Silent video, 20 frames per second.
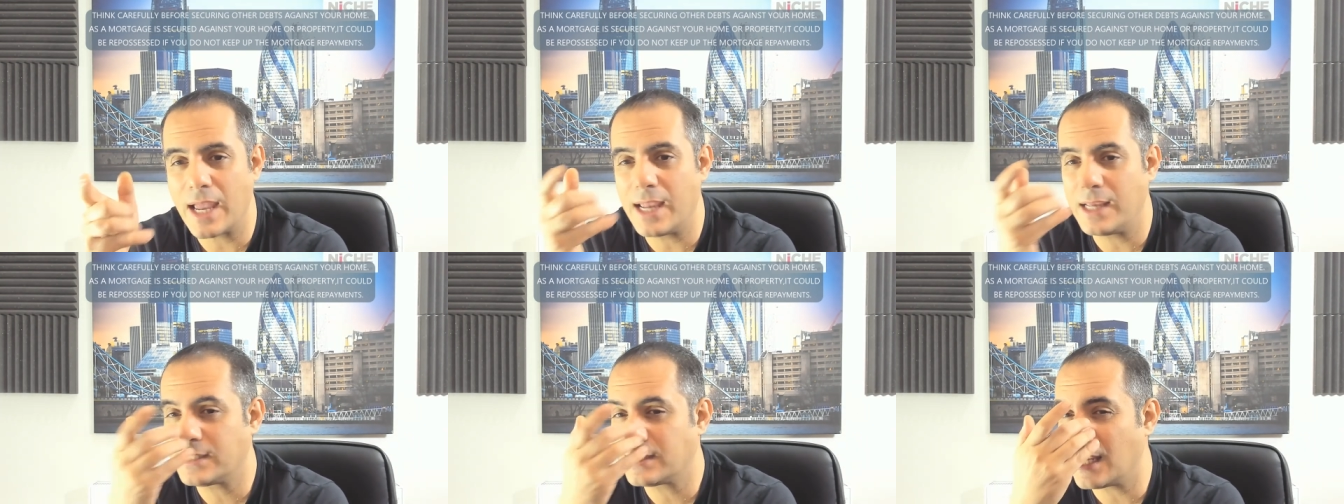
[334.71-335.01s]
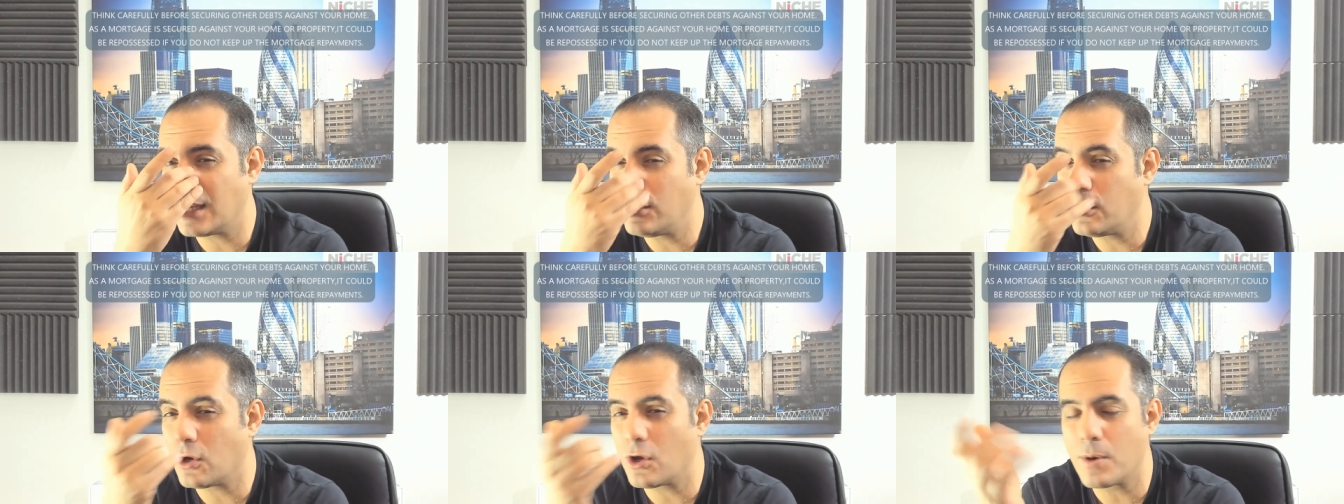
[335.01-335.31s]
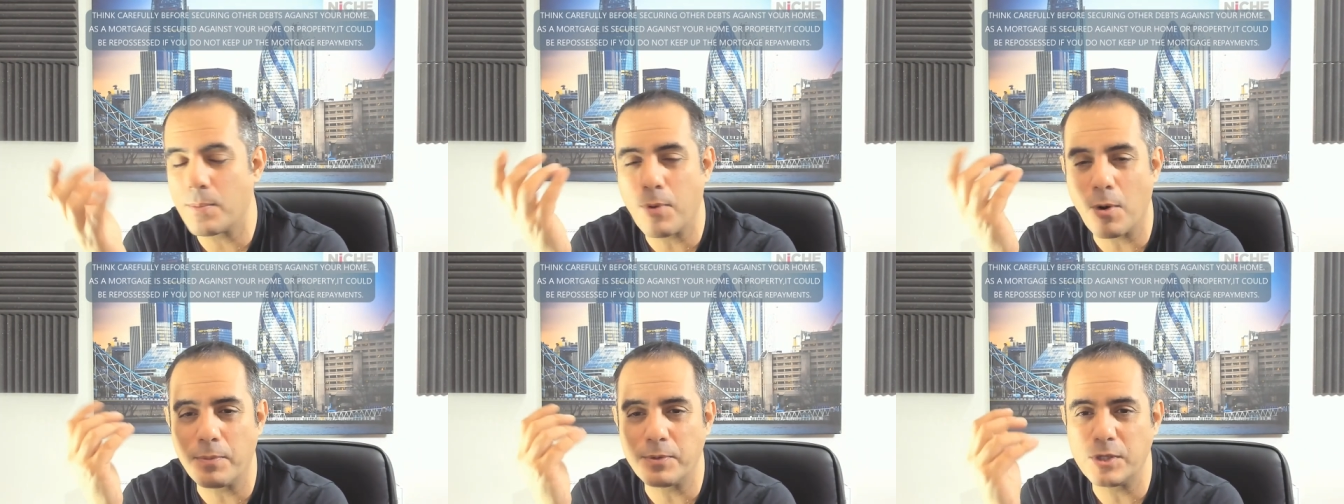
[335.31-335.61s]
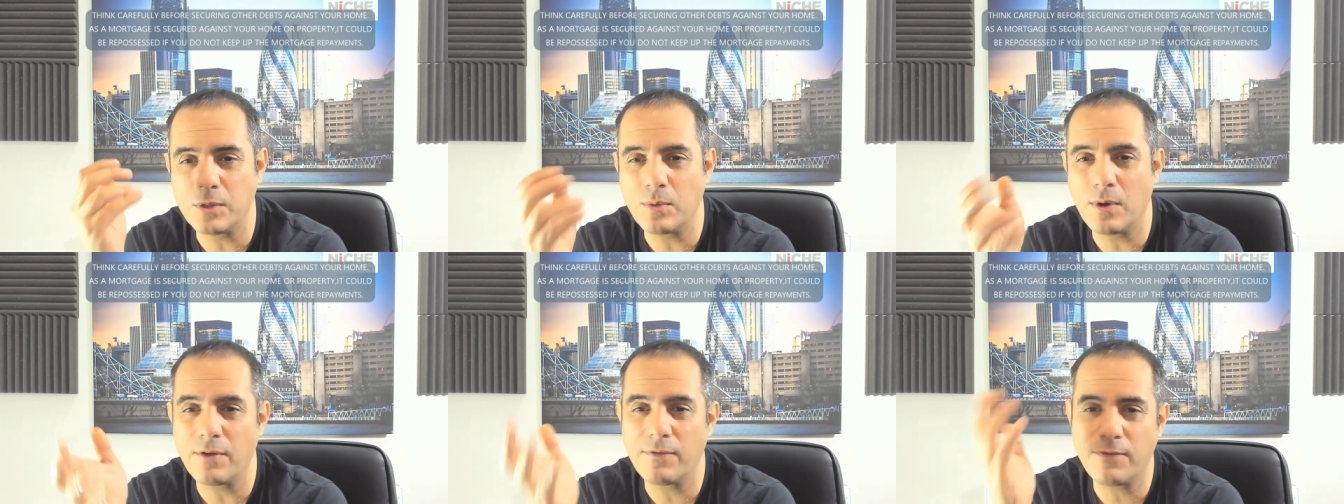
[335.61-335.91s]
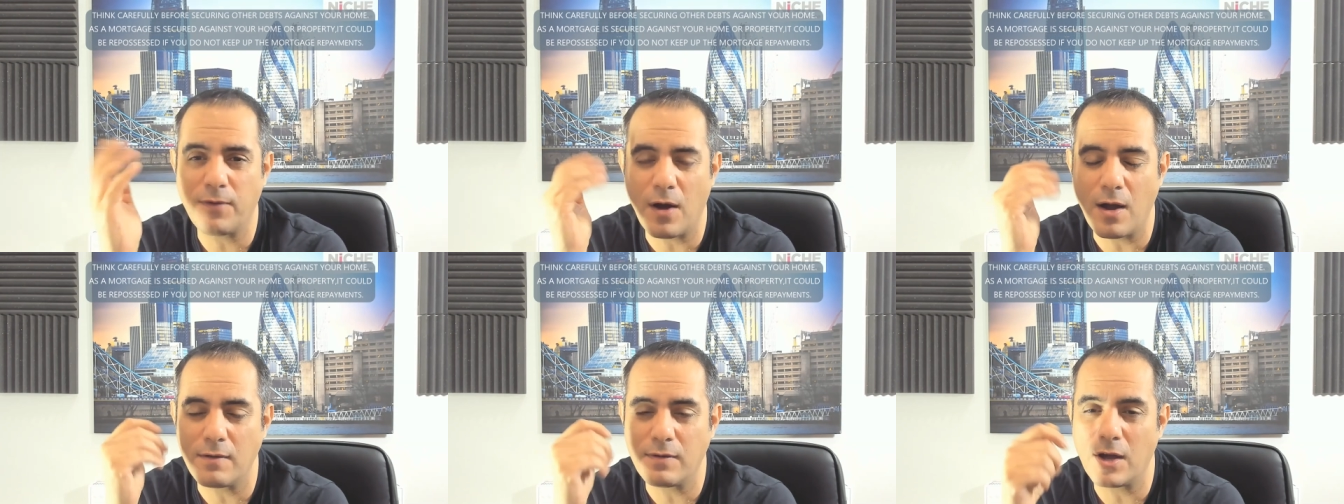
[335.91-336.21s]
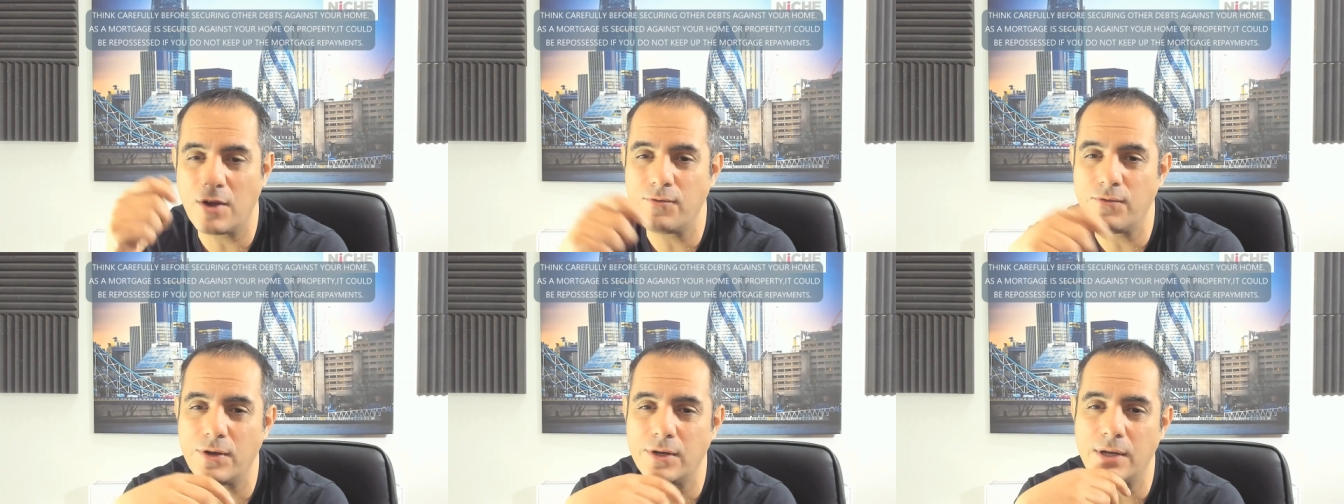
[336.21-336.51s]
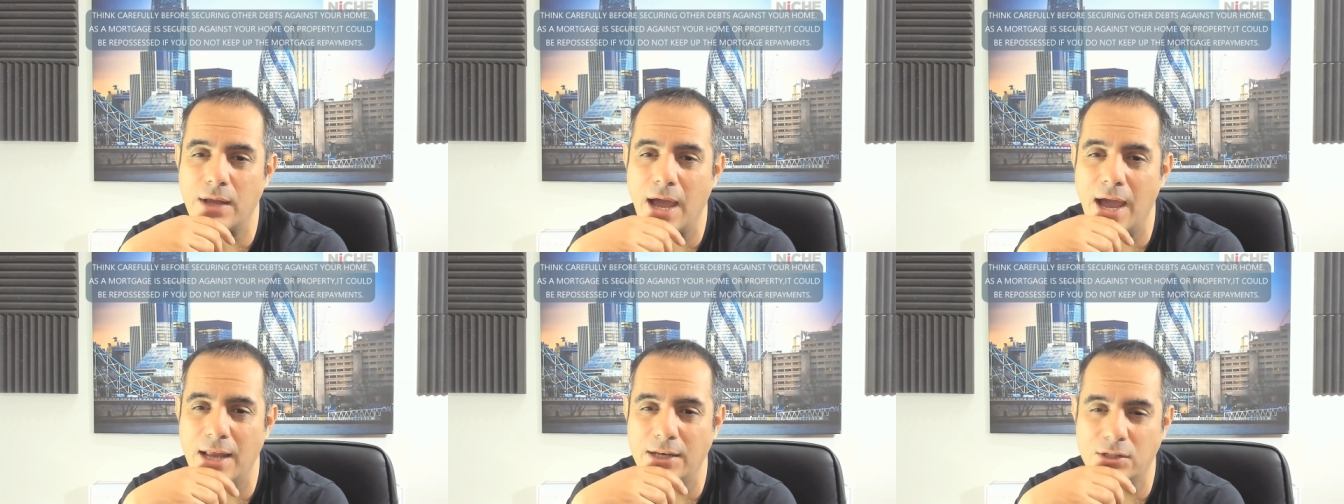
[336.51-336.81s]
you got a property worth 500
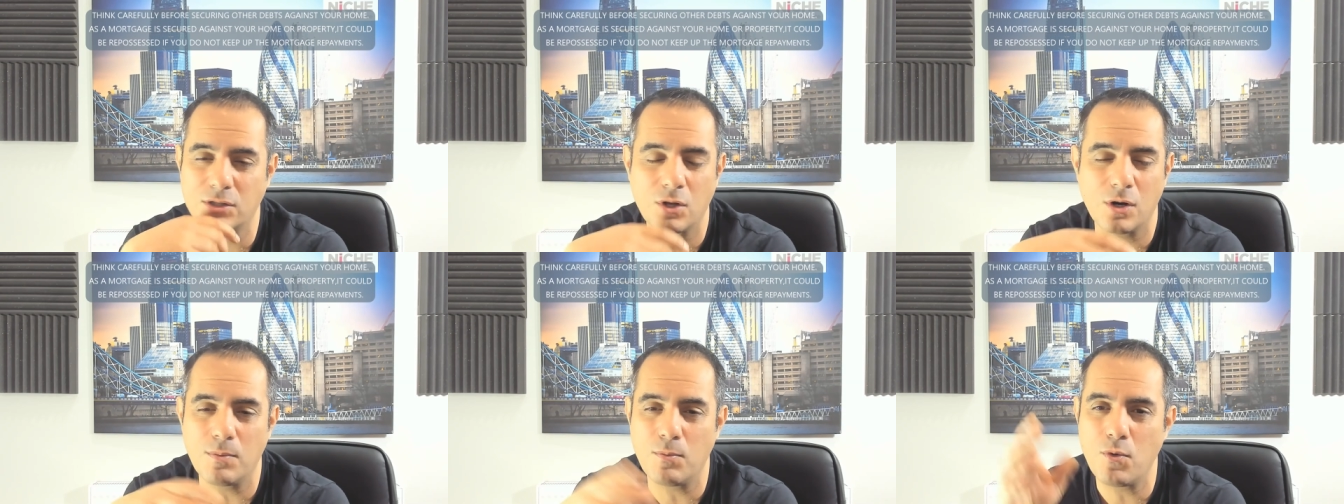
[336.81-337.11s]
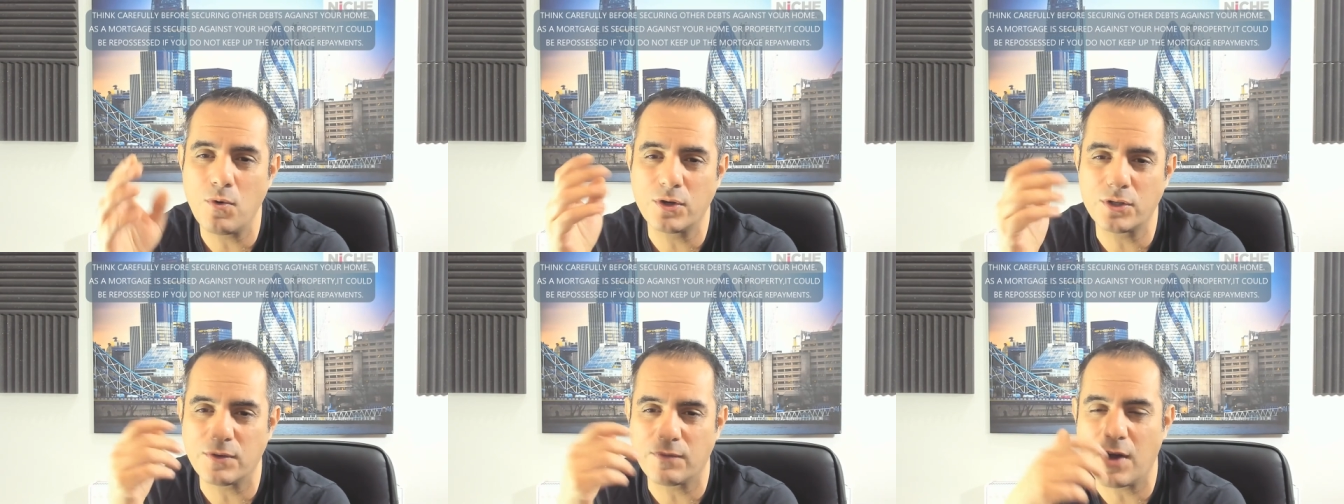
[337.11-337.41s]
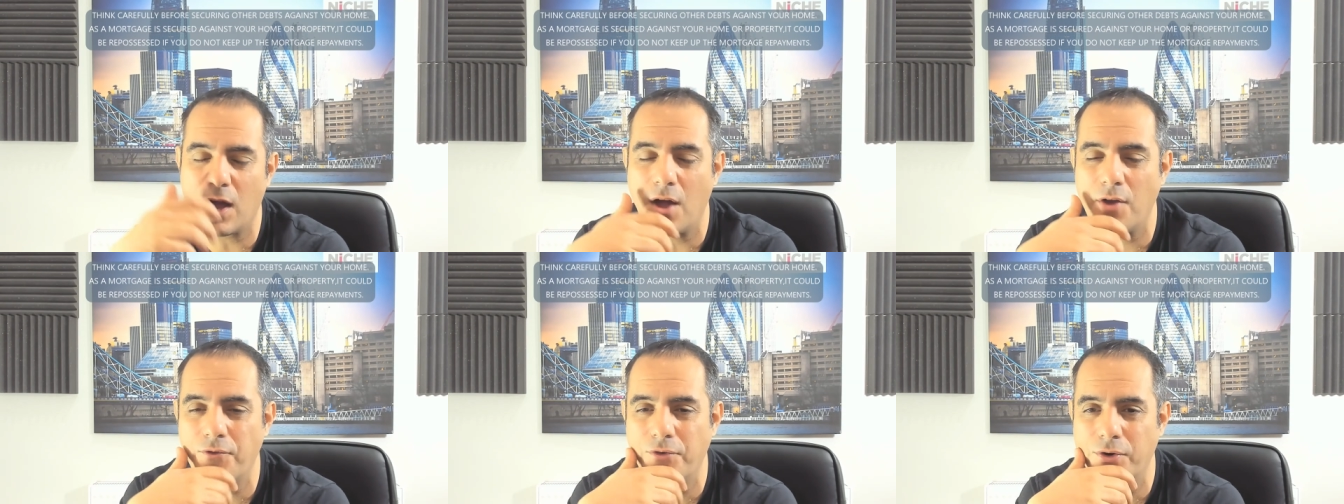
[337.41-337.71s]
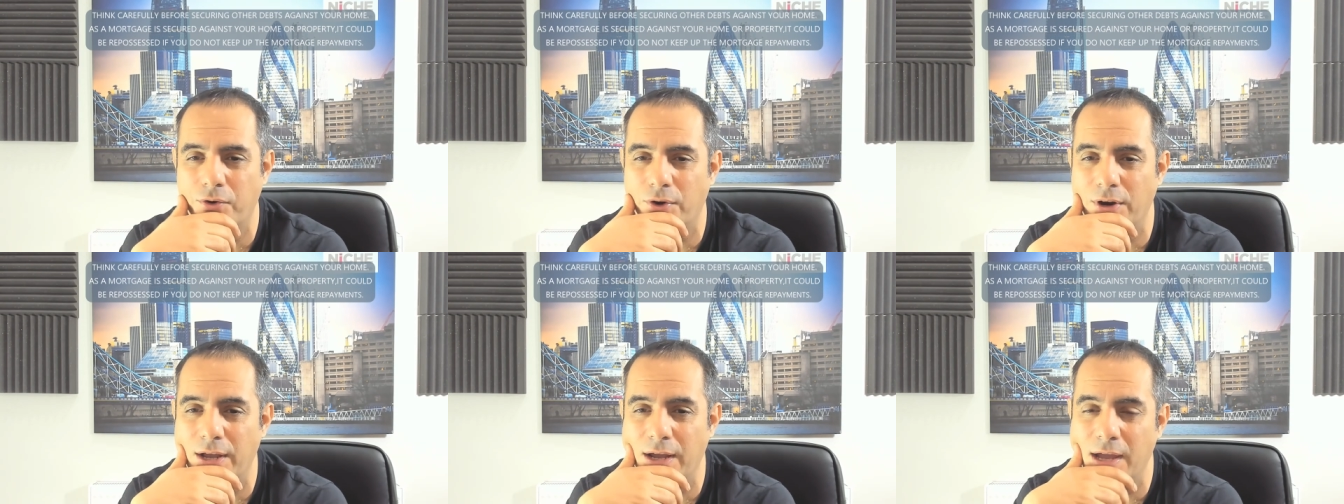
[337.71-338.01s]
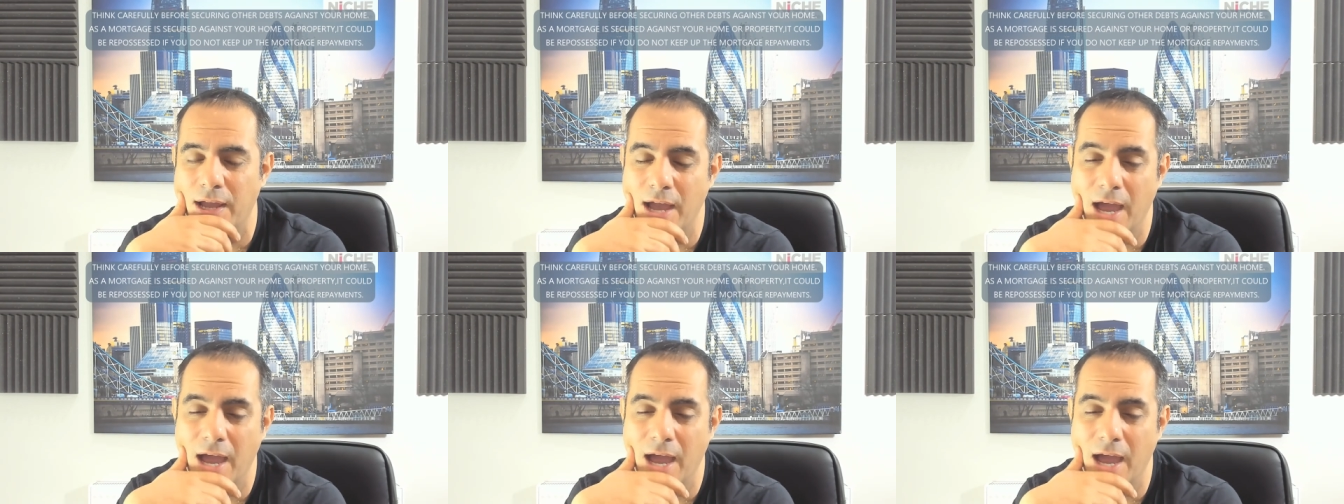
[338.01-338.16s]
and it's got a mortgage of 100 on it